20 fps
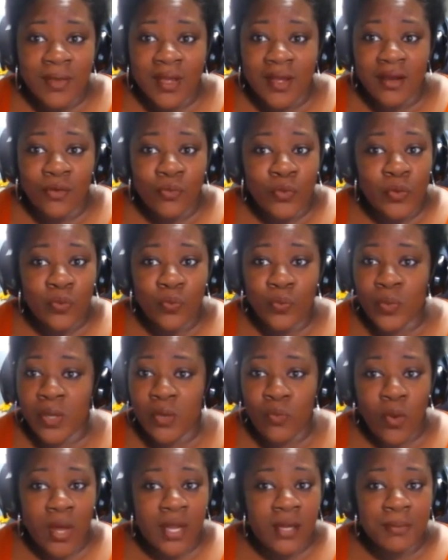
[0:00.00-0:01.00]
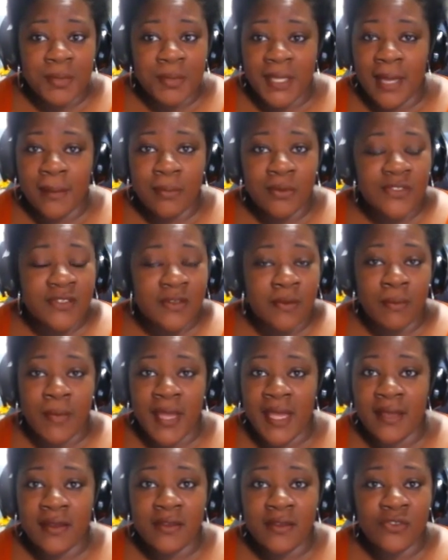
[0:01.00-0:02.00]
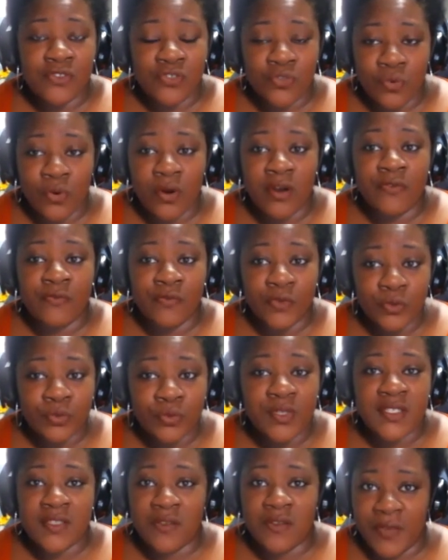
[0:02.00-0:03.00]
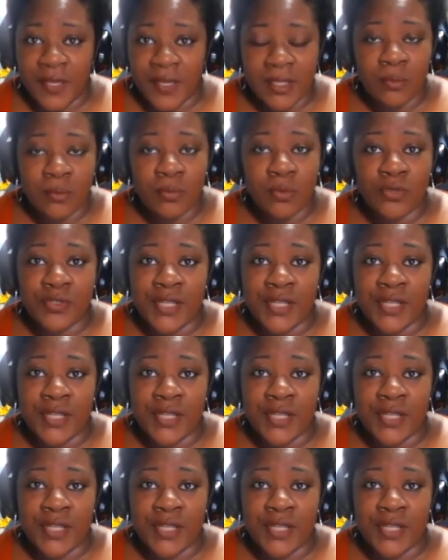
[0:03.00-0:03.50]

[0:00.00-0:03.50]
We want to be able to make sure food is available,